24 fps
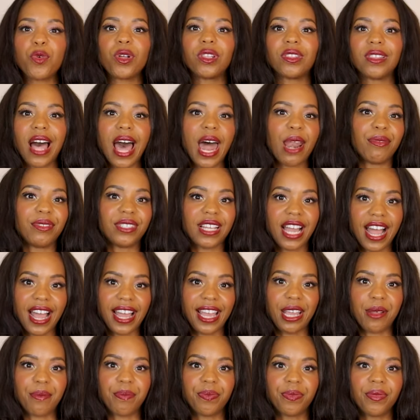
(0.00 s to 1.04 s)
you a lot of
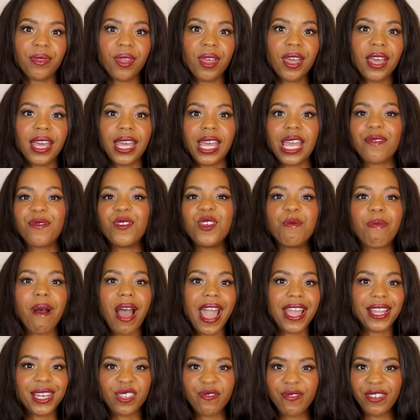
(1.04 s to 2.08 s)
time. If you
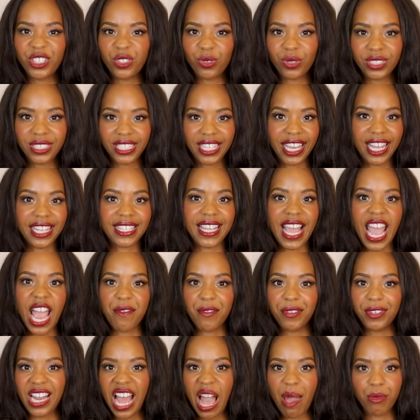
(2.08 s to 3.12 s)
buy individual tickets
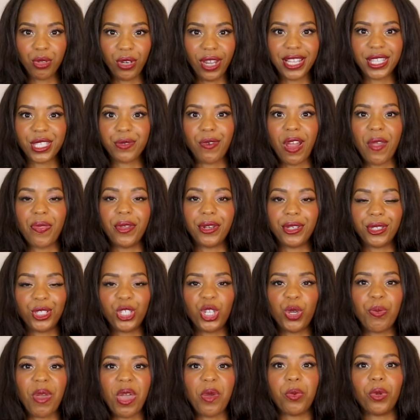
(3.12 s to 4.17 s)
every time you need to ride the
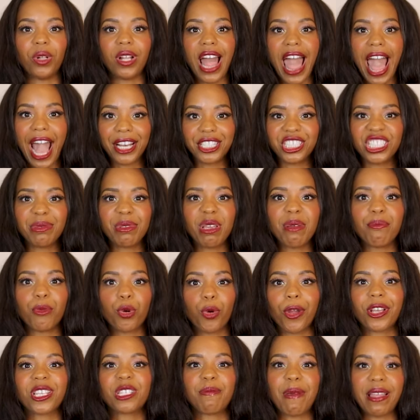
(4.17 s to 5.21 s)
tube, it will actually be
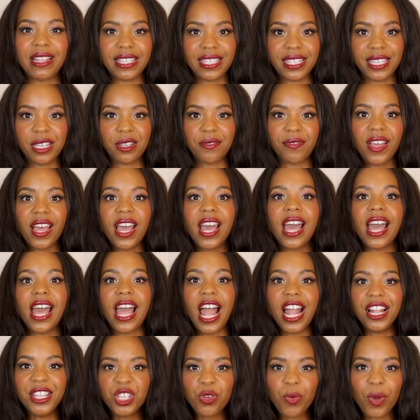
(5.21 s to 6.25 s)
more expensive,
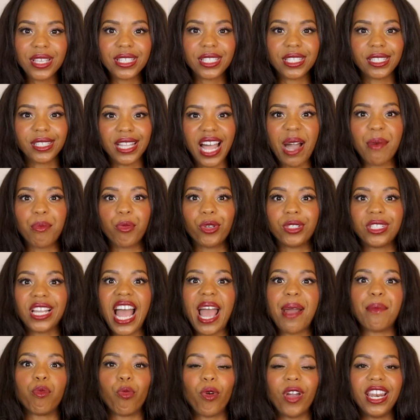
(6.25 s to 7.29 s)
and you waste a lot more
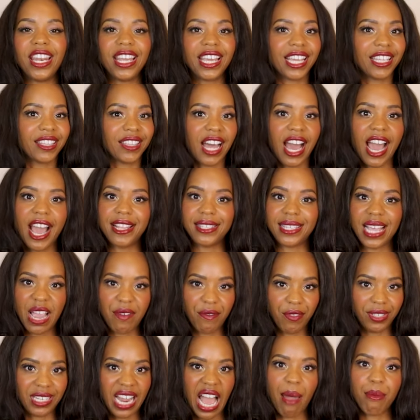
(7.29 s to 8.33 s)
time waiting in lines
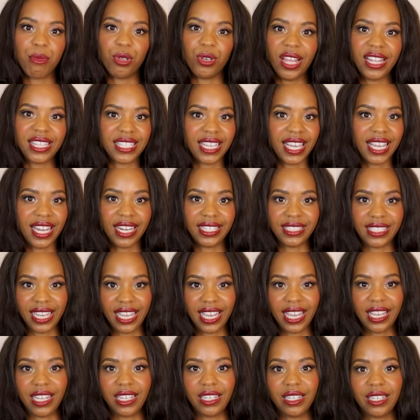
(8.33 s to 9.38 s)
every time you need to get a
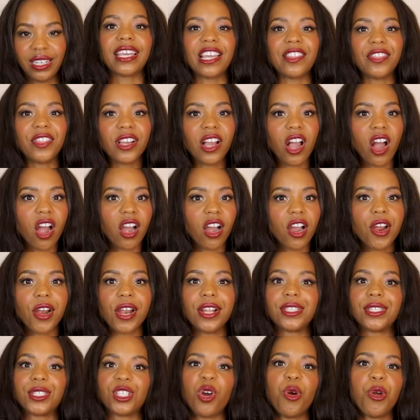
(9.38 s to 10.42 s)
ticket. Get the card
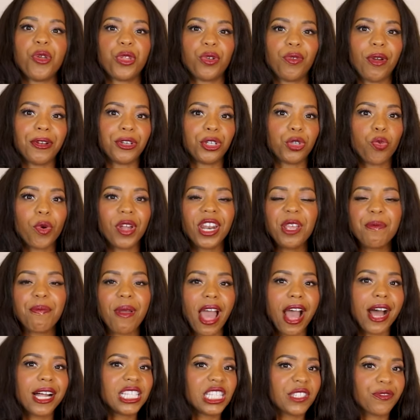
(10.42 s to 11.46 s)
and start with around
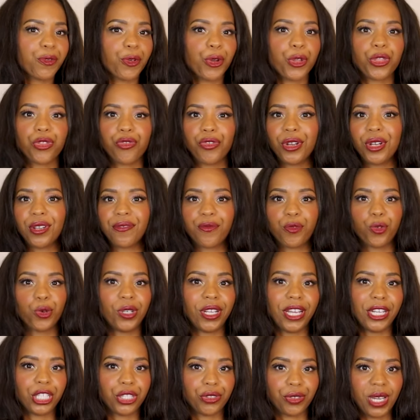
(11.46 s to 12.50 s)
£20 for a 3 to 4
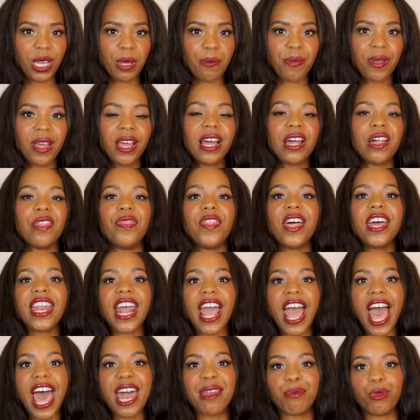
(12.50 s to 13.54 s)
day trip, then
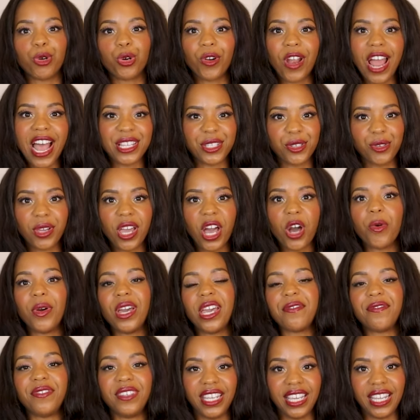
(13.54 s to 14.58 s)
add more as you go
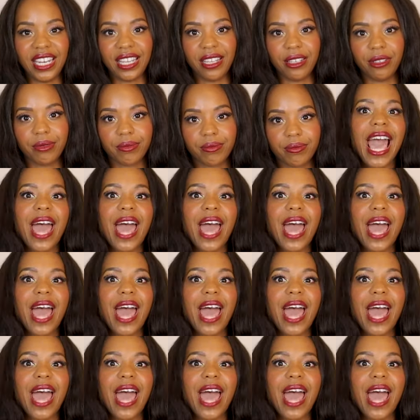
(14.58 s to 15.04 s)
if needed.